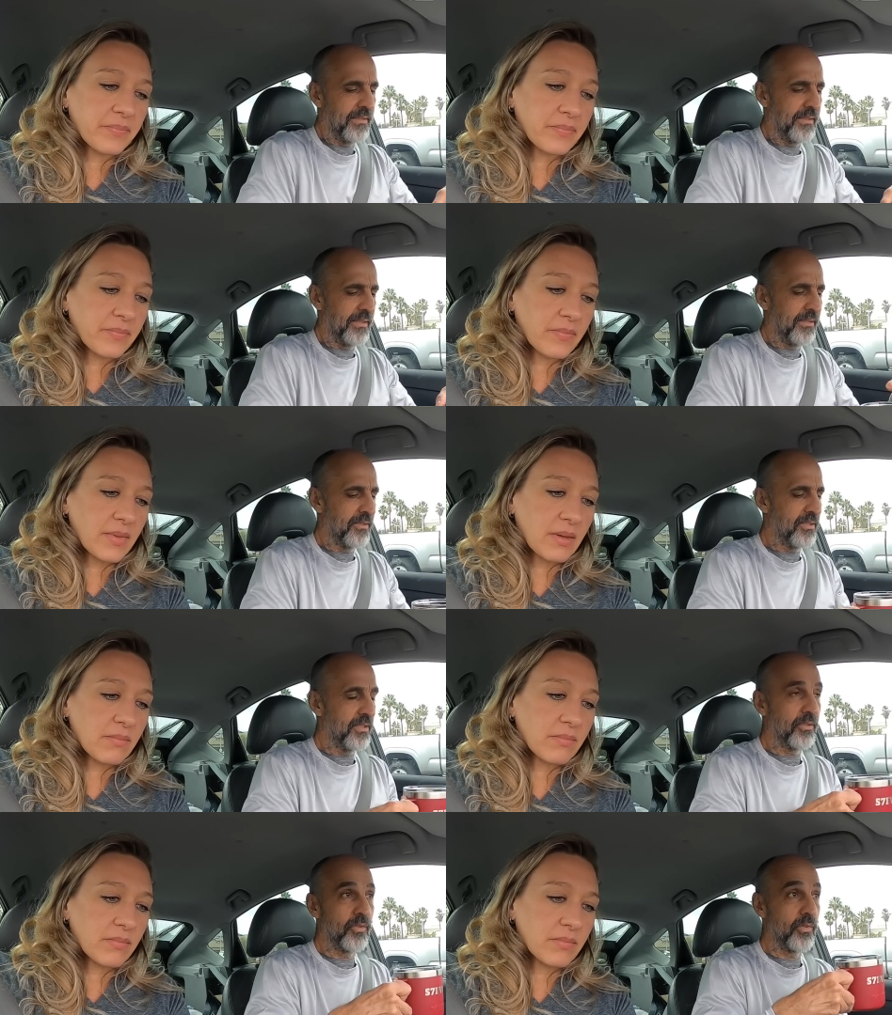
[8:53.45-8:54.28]
Speaker 1: Yeah,
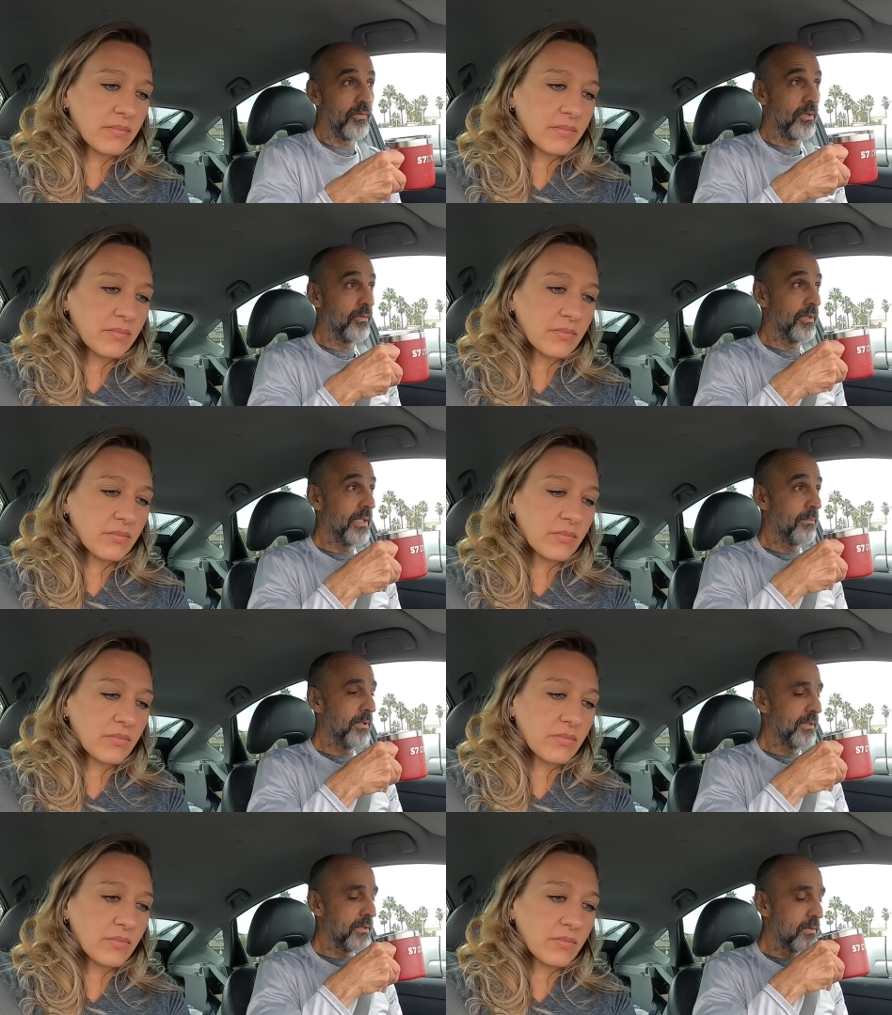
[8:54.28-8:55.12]
there's something going wrong with
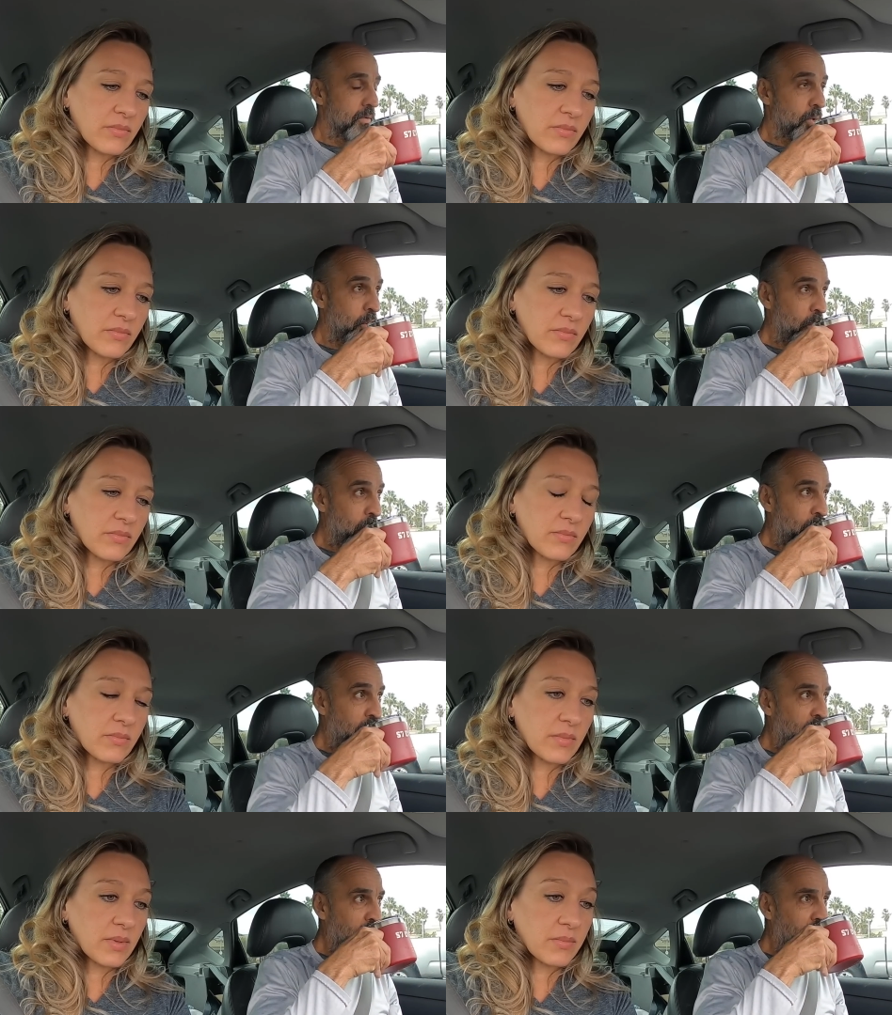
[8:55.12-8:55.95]
that place.
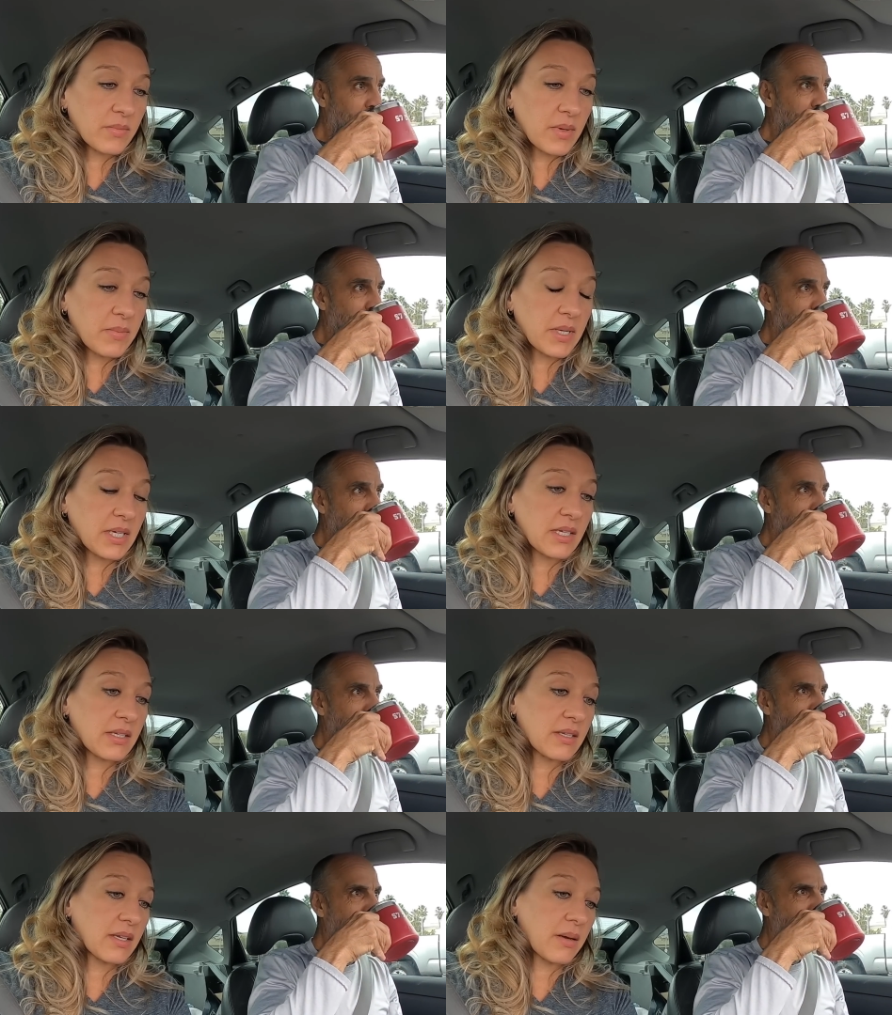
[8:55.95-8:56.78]
Speaker 2: Maybe I
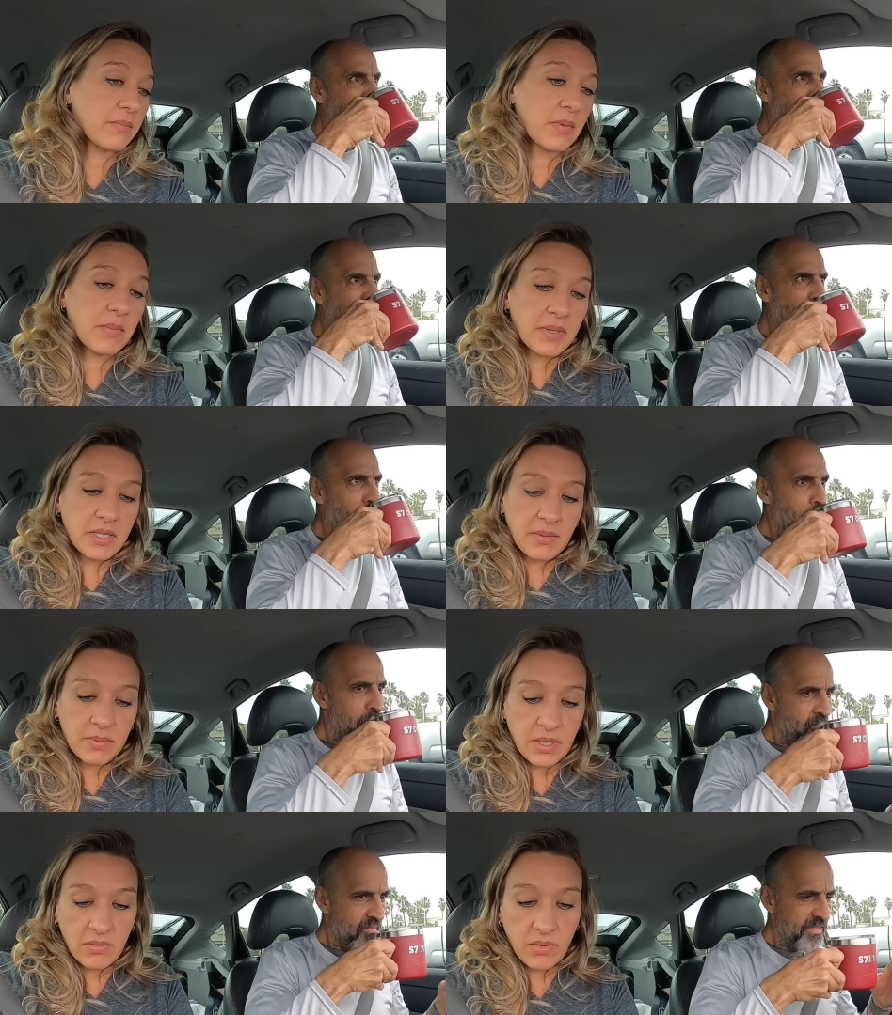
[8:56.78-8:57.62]
need to type. Maybe I
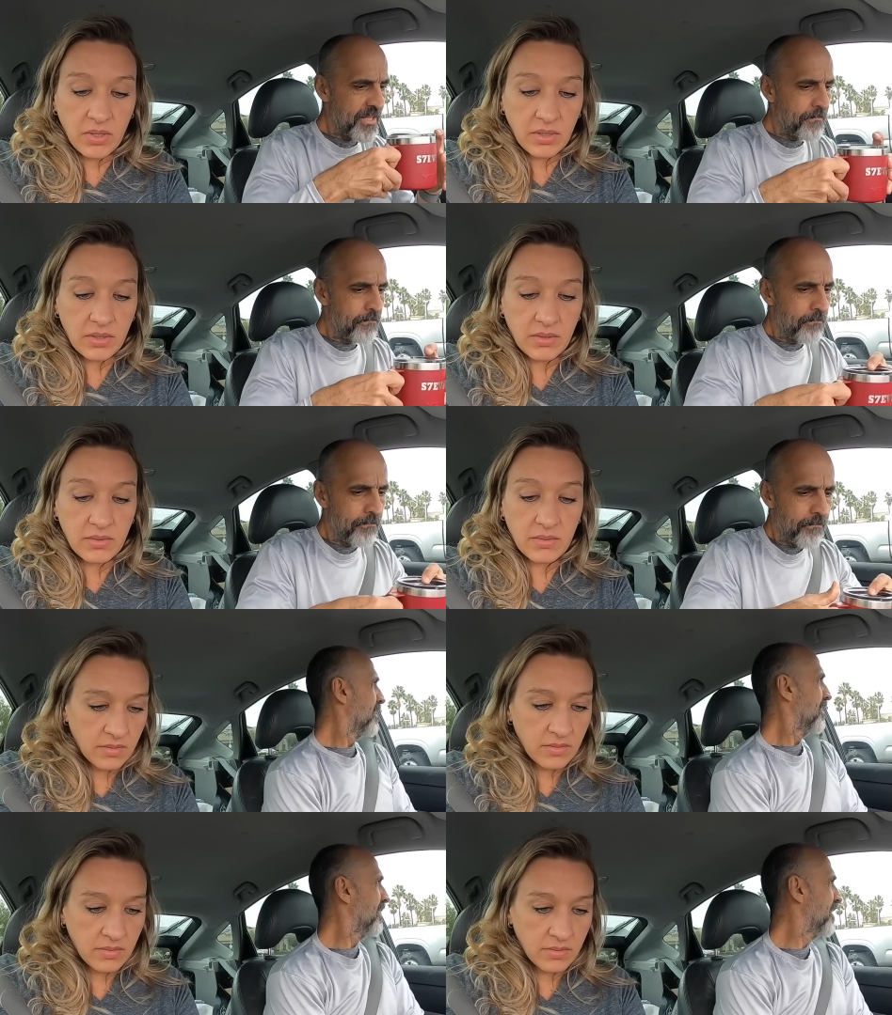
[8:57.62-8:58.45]
typed it wrong.
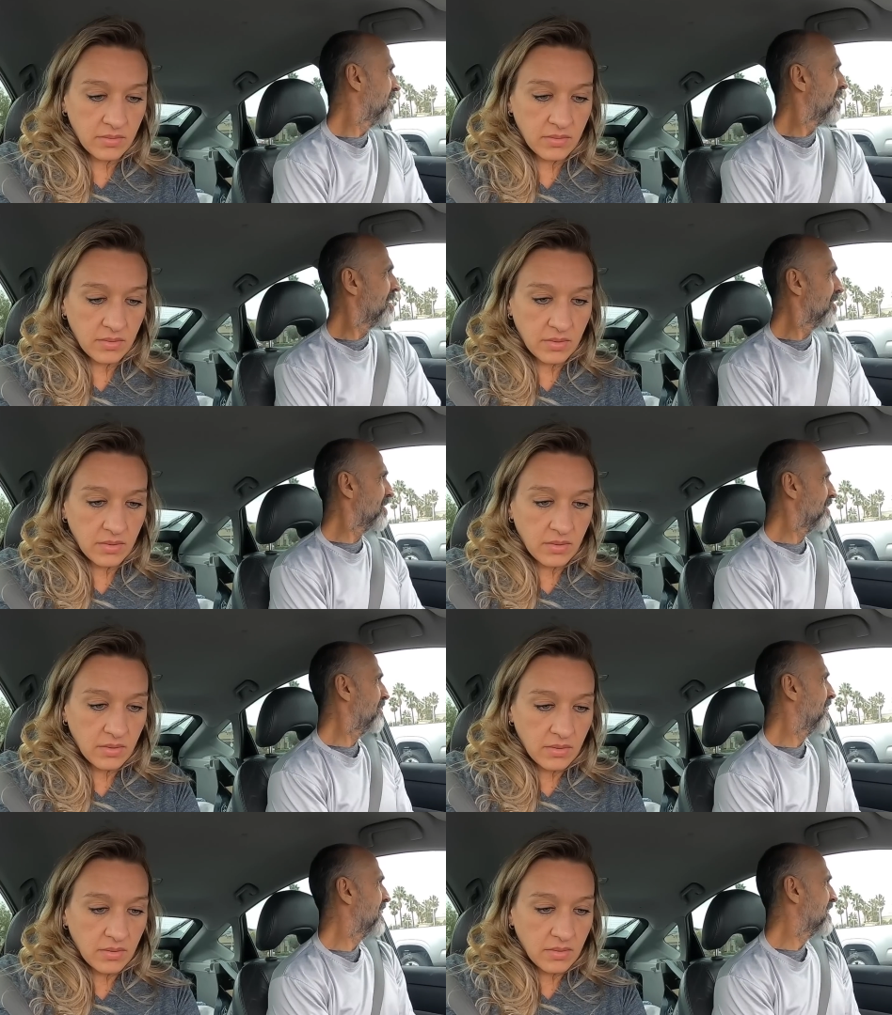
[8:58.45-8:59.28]
Speaker 1: Leonardo
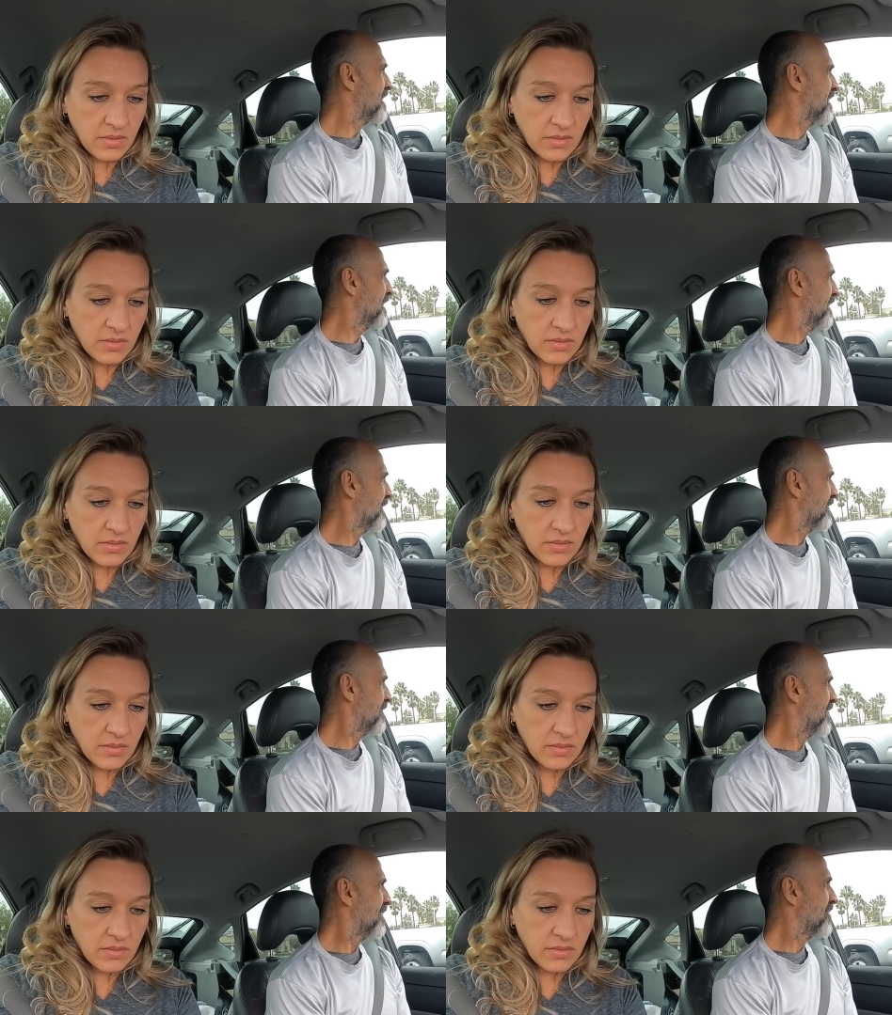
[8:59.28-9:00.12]
da Vinci,
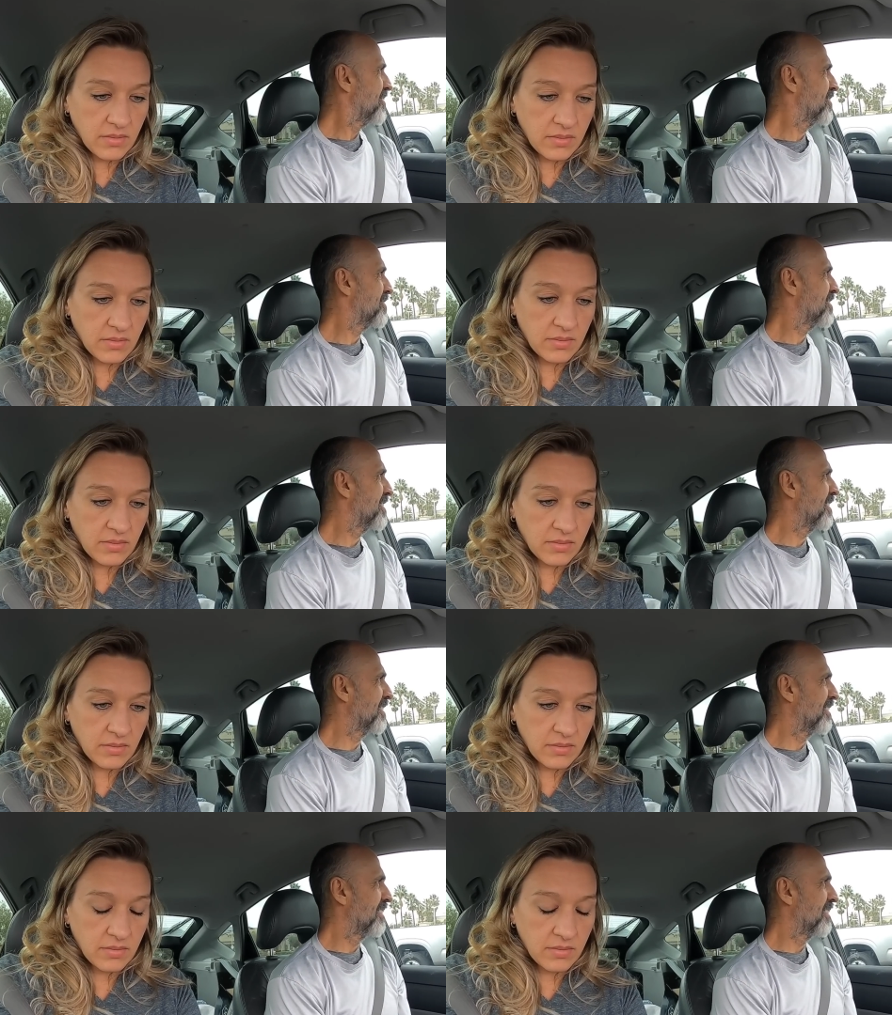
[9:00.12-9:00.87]
Jesus.